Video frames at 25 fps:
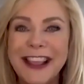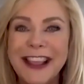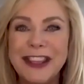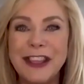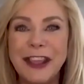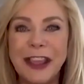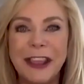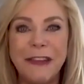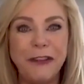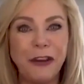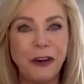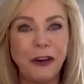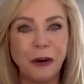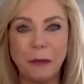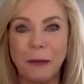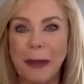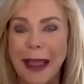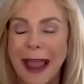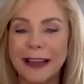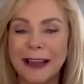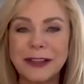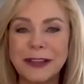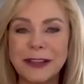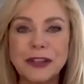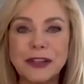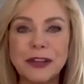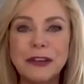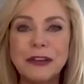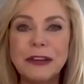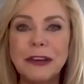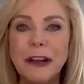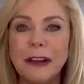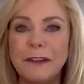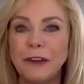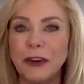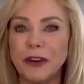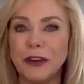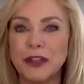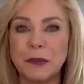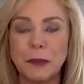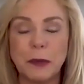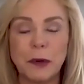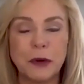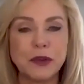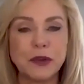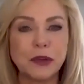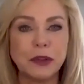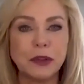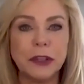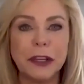If you're a pastor, if you're a
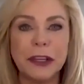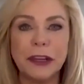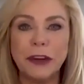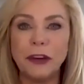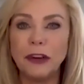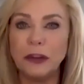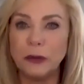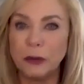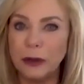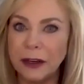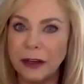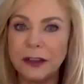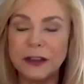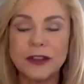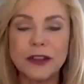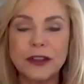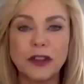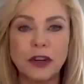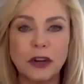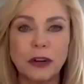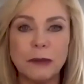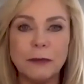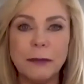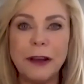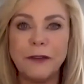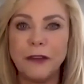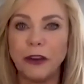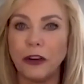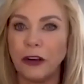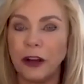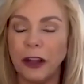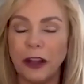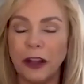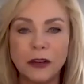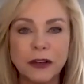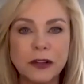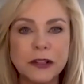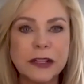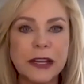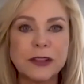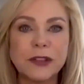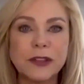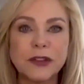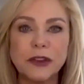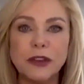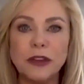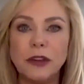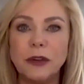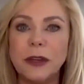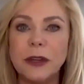spiritual leader, you need discernment. If you're an
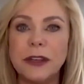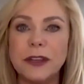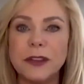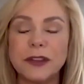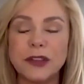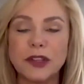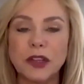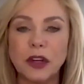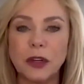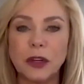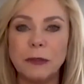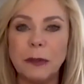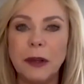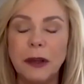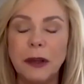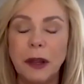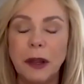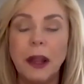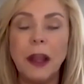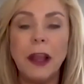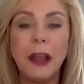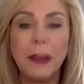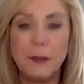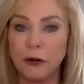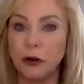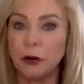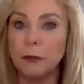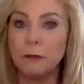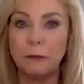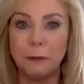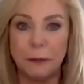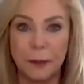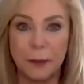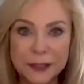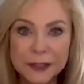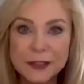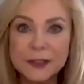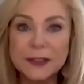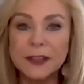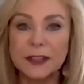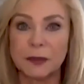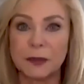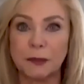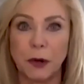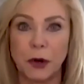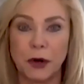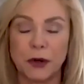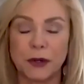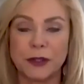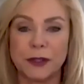intercessor, you need discernment. If you're a
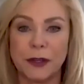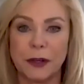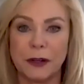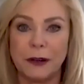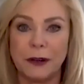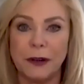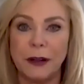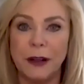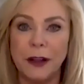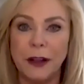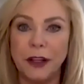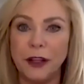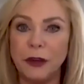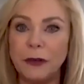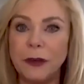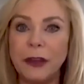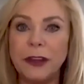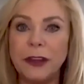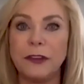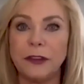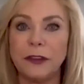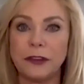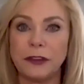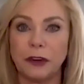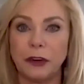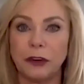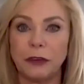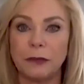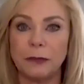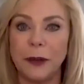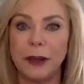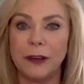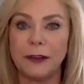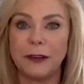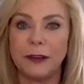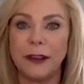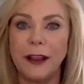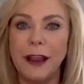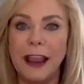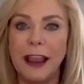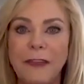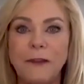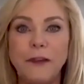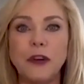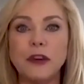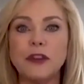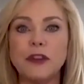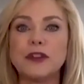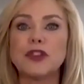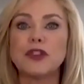business person, you need discernment.
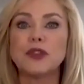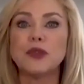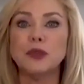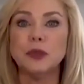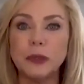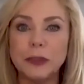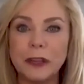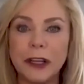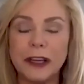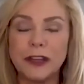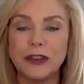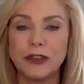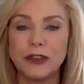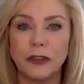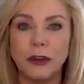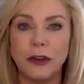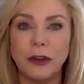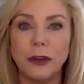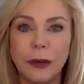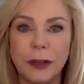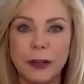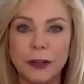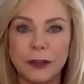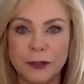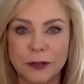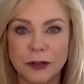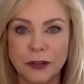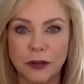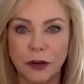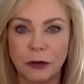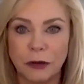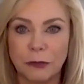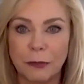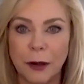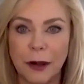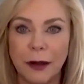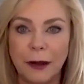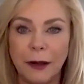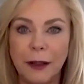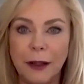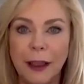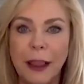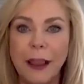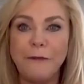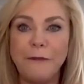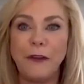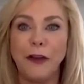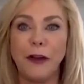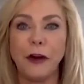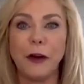If you're a school teacher, you need discernment
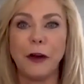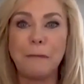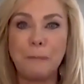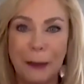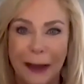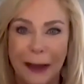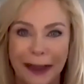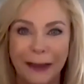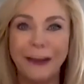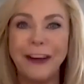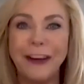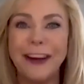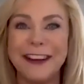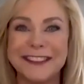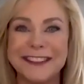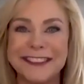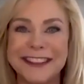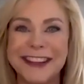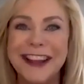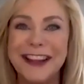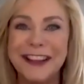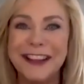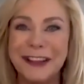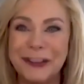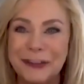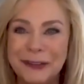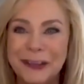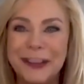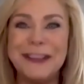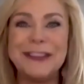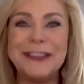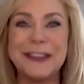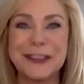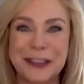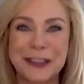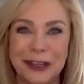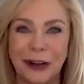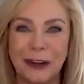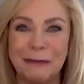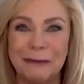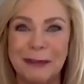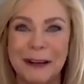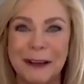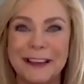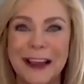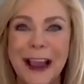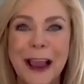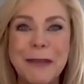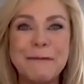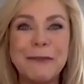if you're a parent, you need
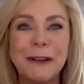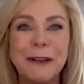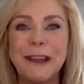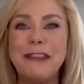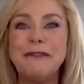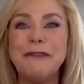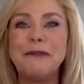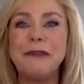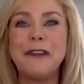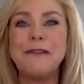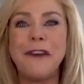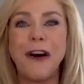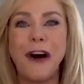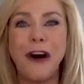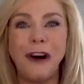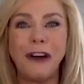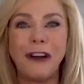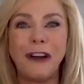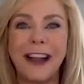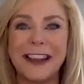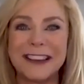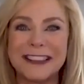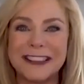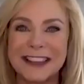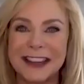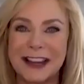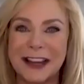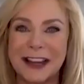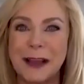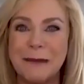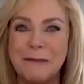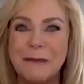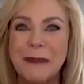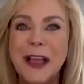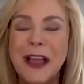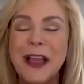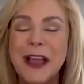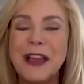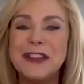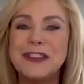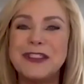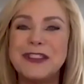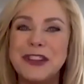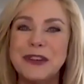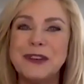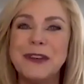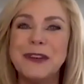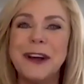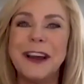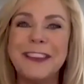discernment. I believe we've all got to come
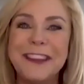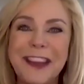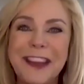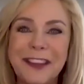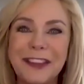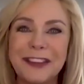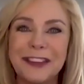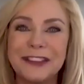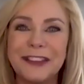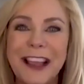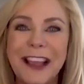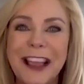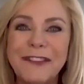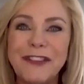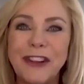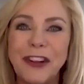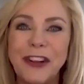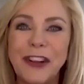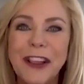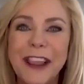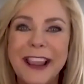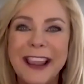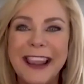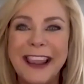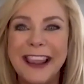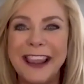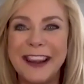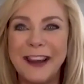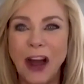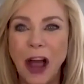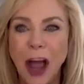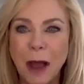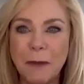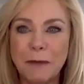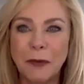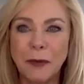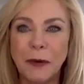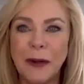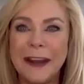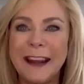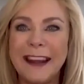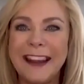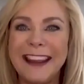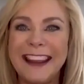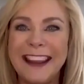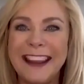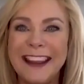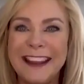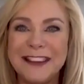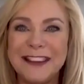to another level in
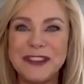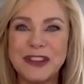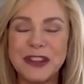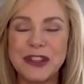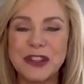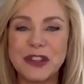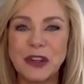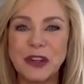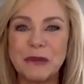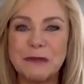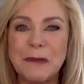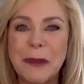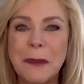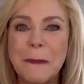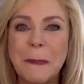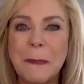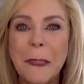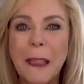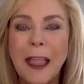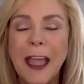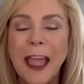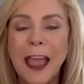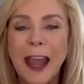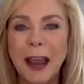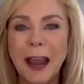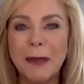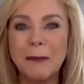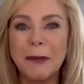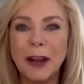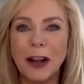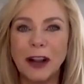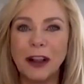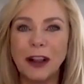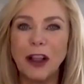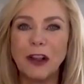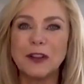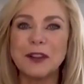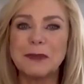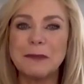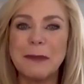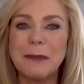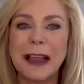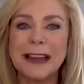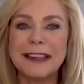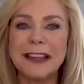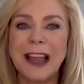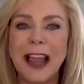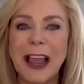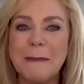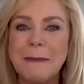operating in discernment. And I'm going to close
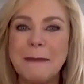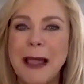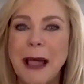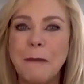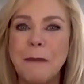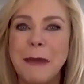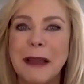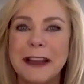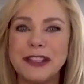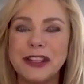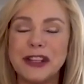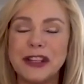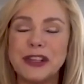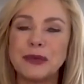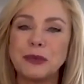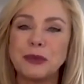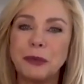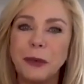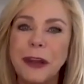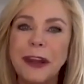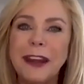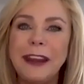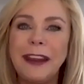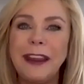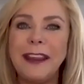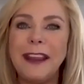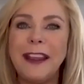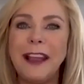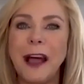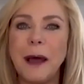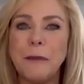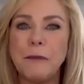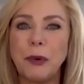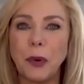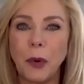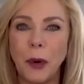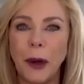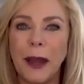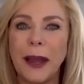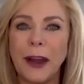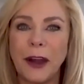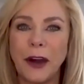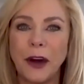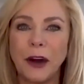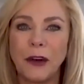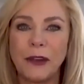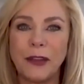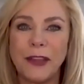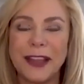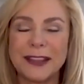my time out by just reading a
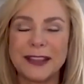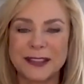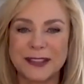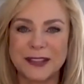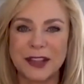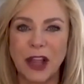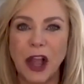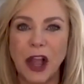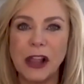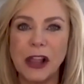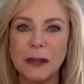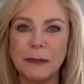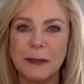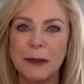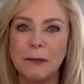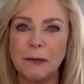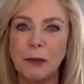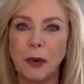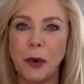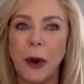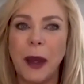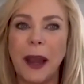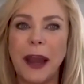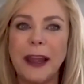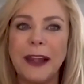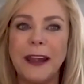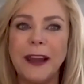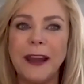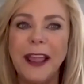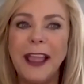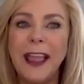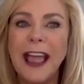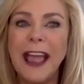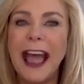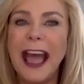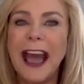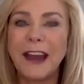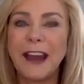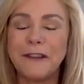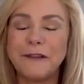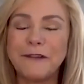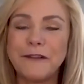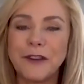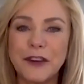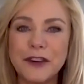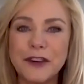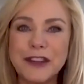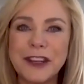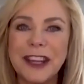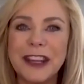prayer that Solomon prayed out of
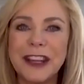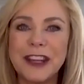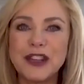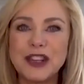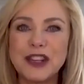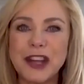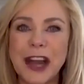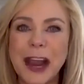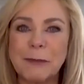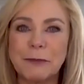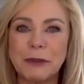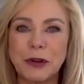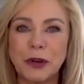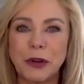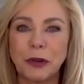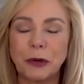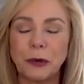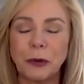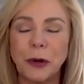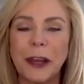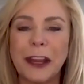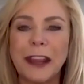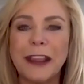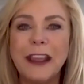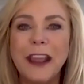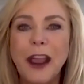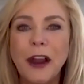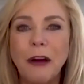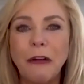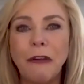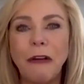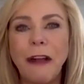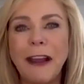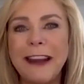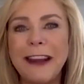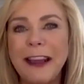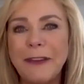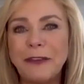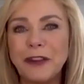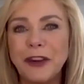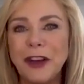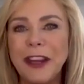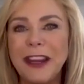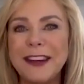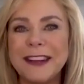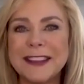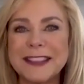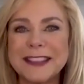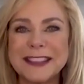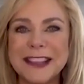First Kings chapter 3, right after
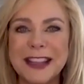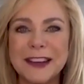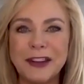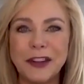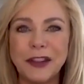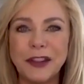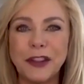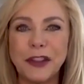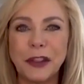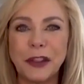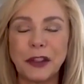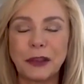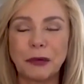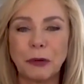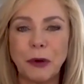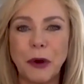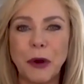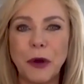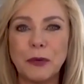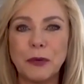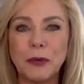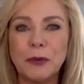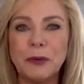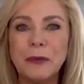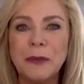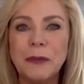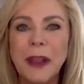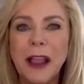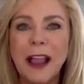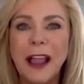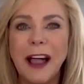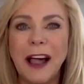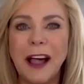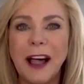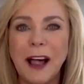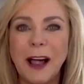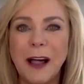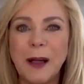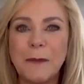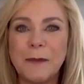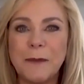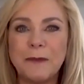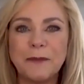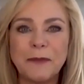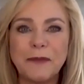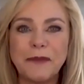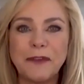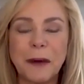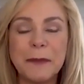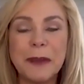he descended the throne
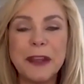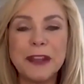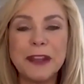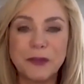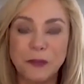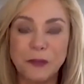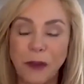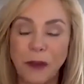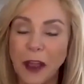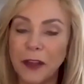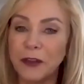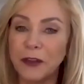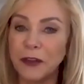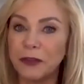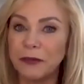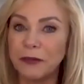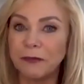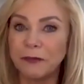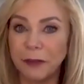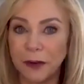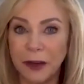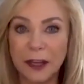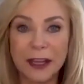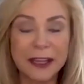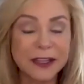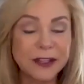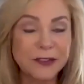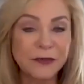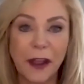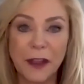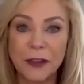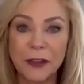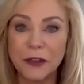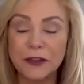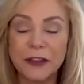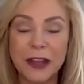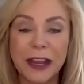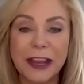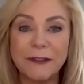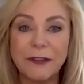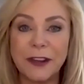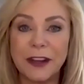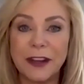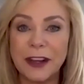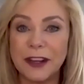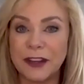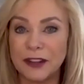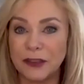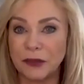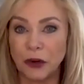um, from his father, his father
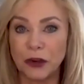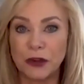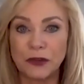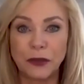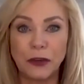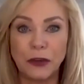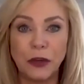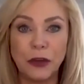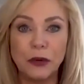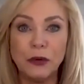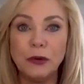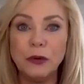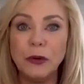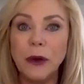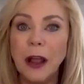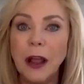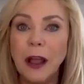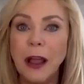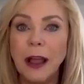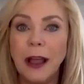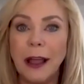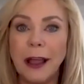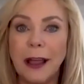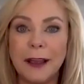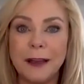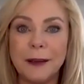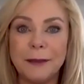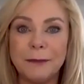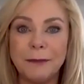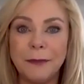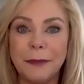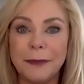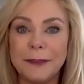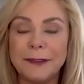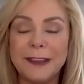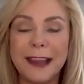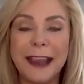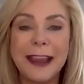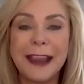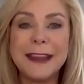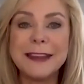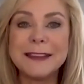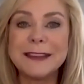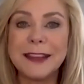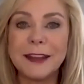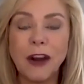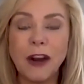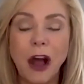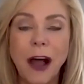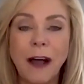David. His first few uh,
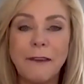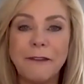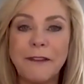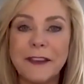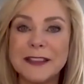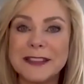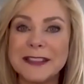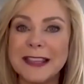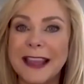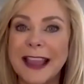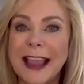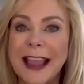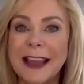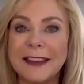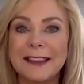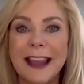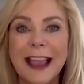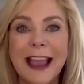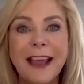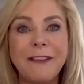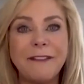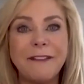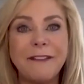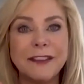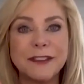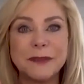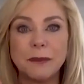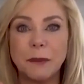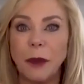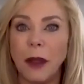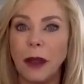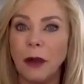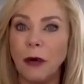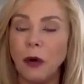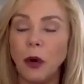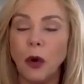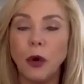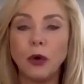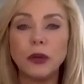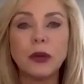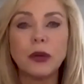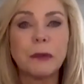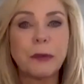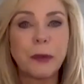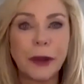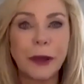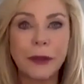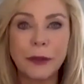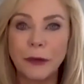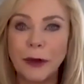days in office, he had to have his uh, older
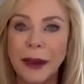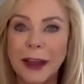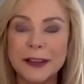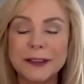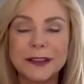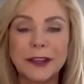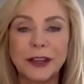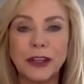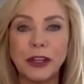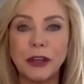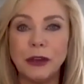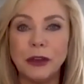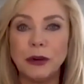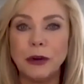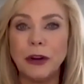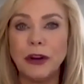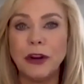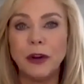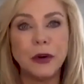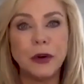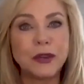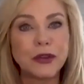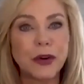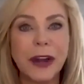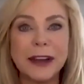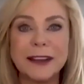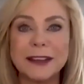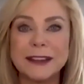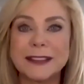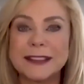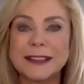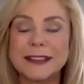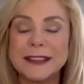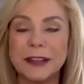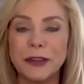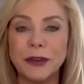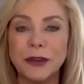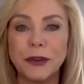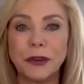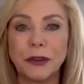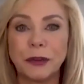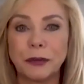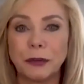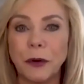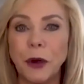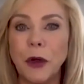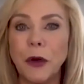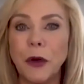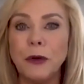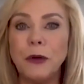brother executed, who had tried to steal the
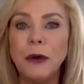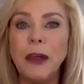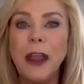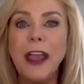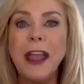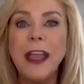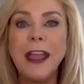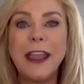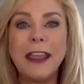throne.